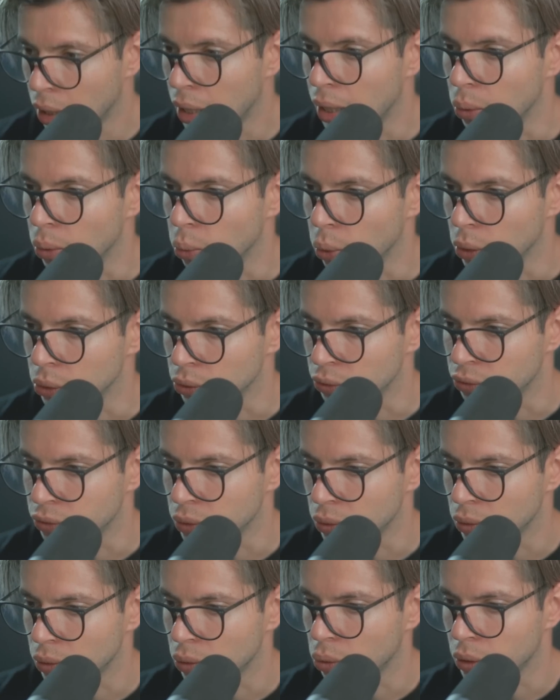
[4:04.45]

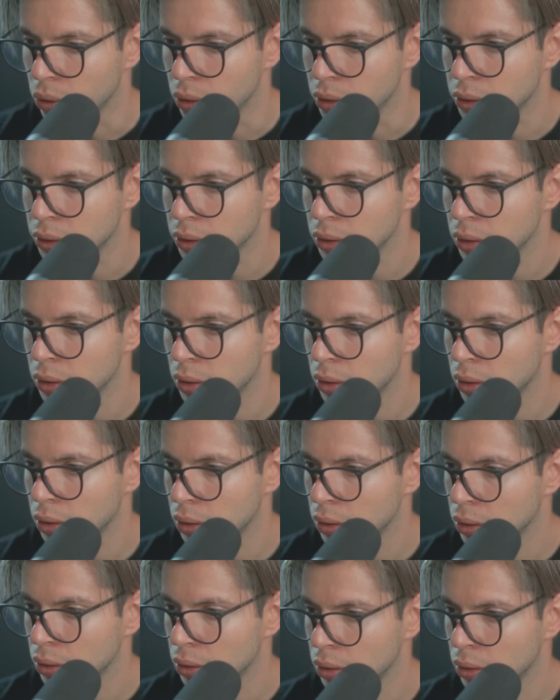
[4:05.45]
wonderful chorus. Thank you.